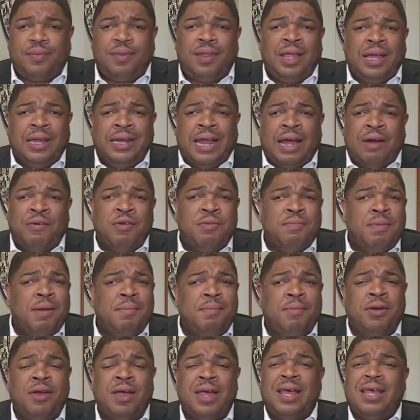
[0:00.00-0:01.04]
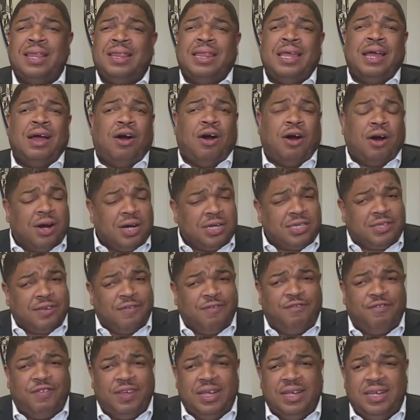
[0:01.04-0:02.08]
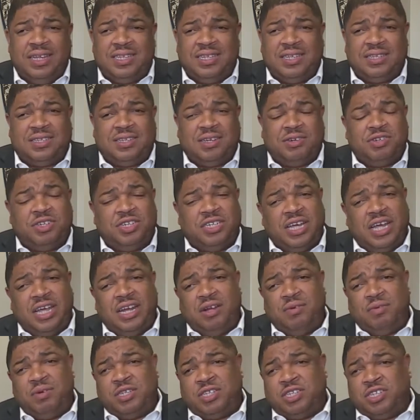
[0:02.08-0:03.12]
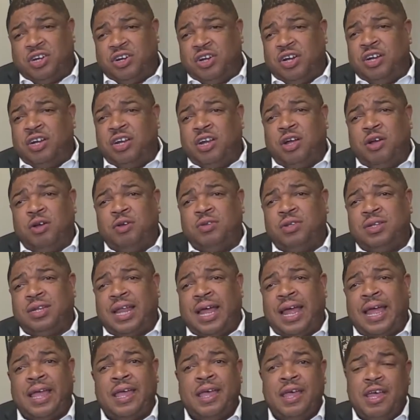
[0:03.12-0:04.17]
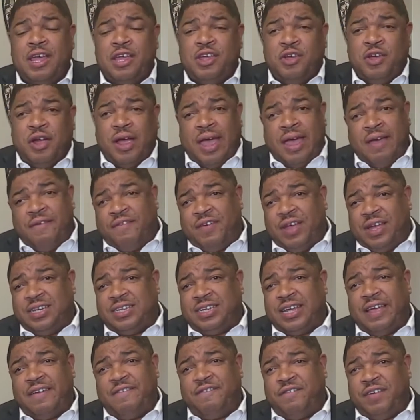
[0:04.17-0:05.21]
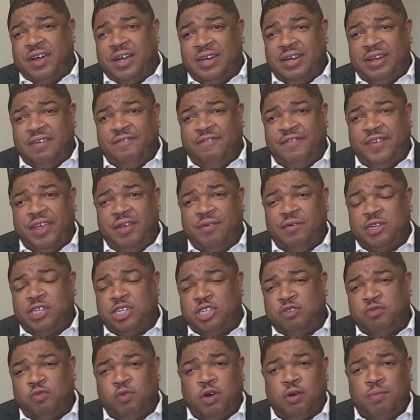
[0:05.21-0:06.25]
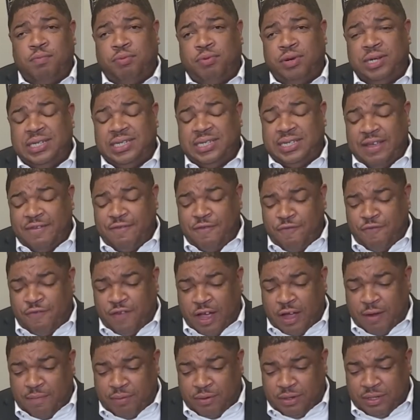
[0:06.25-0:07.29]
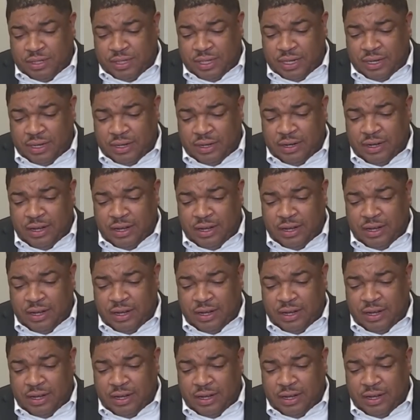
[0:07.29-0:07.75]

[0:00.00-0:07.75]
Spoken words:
Now remember, there are some fees associated with certain loans, like your FHA funding fee, which is 1.75%.